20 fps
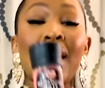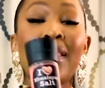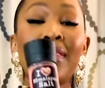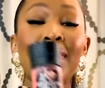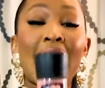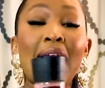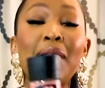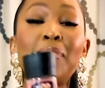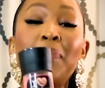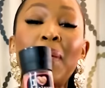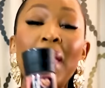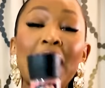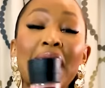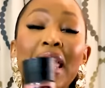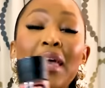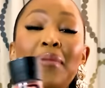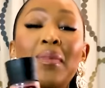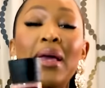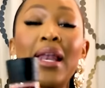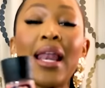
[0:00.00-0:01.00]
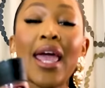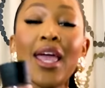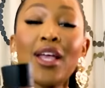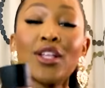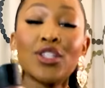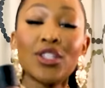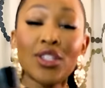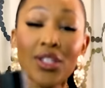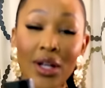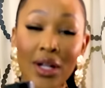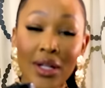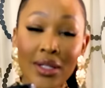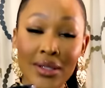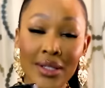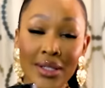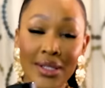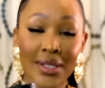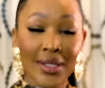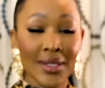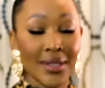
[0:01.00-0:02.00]
That pink Himalayan
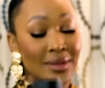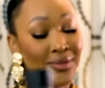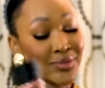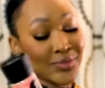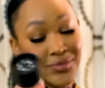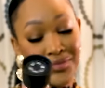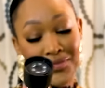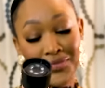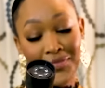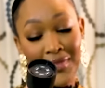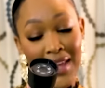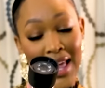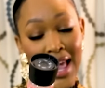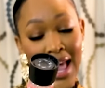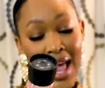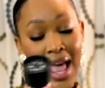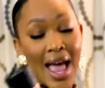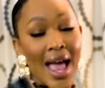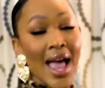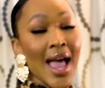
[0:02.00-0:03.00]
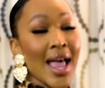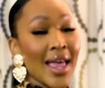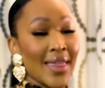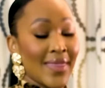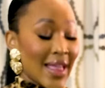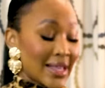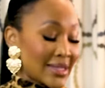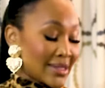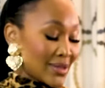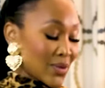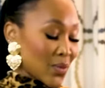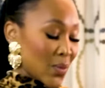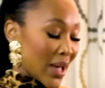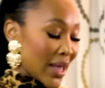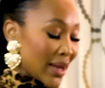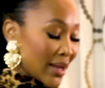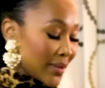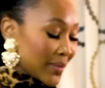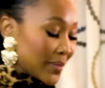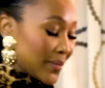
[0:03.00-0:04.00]
salt, that's the one.